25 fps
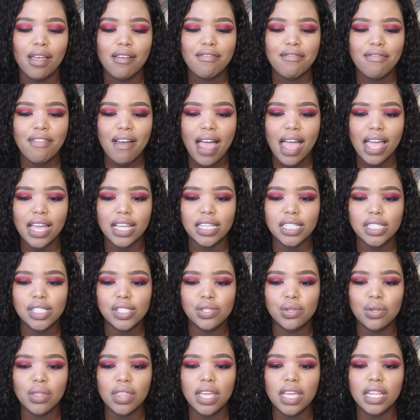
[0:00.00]
fine.
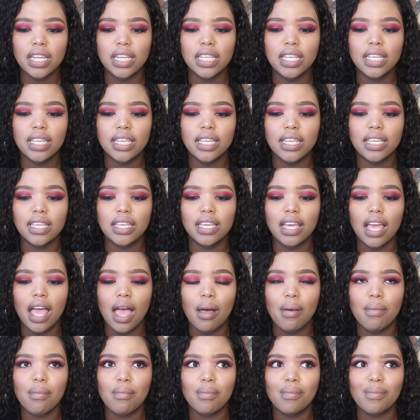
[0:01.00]
So then he
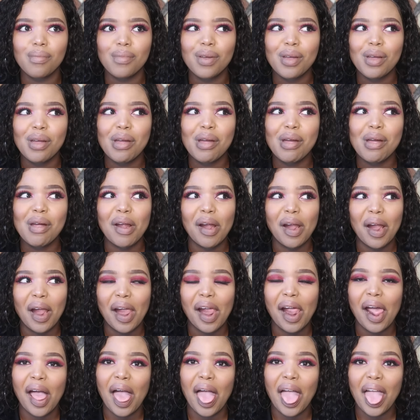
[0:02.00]

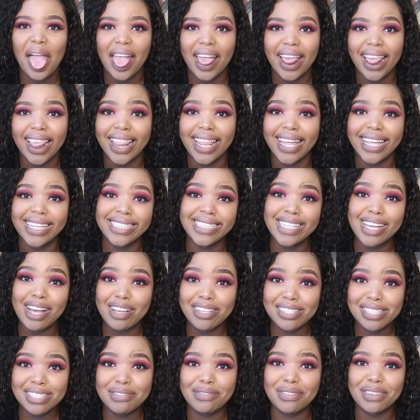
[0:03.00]

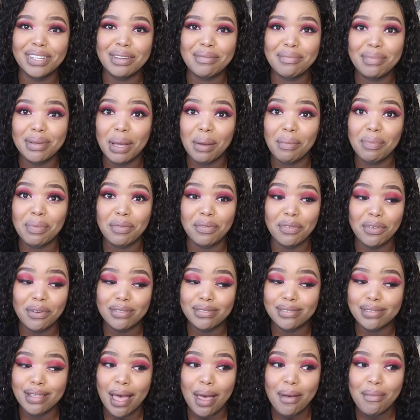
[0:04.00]
asked if he can pick up the
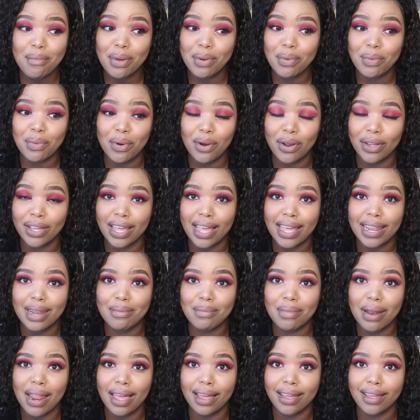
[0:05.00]
phone. So I'm at work and
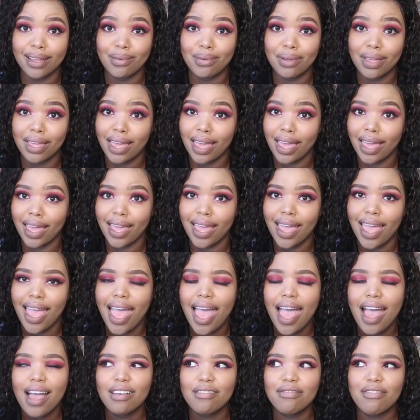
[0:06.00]
I'm like, okay,
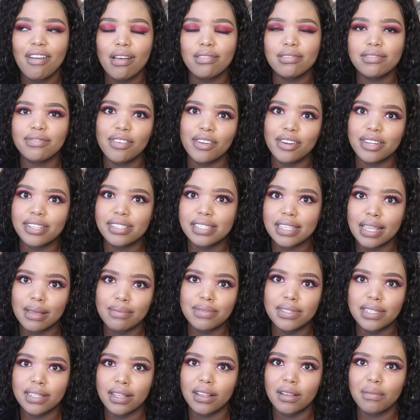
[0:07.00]
I was very
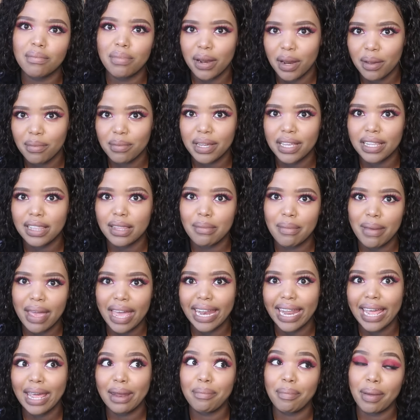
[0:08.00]
skeptical, but I mean, the
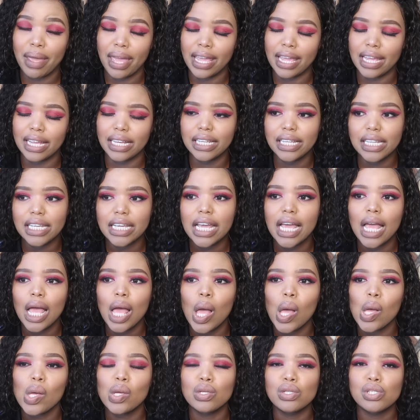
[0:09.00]
man had paid.
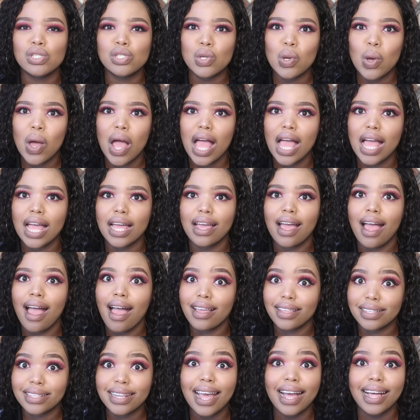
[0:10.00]
So
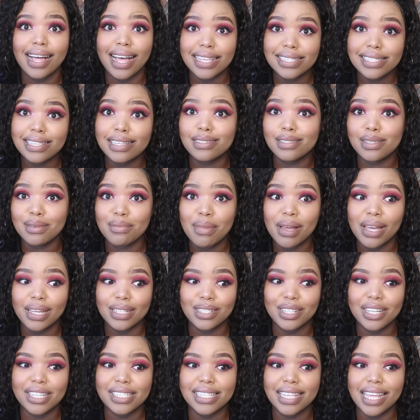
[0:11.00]
I sent him my
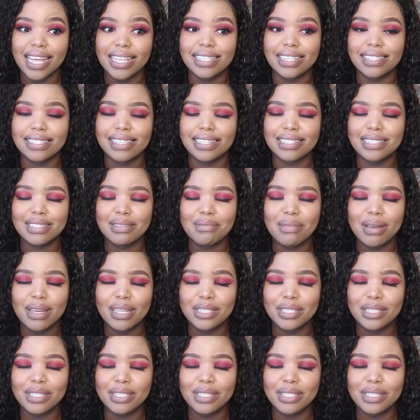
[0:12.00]
address, guys. I sent him my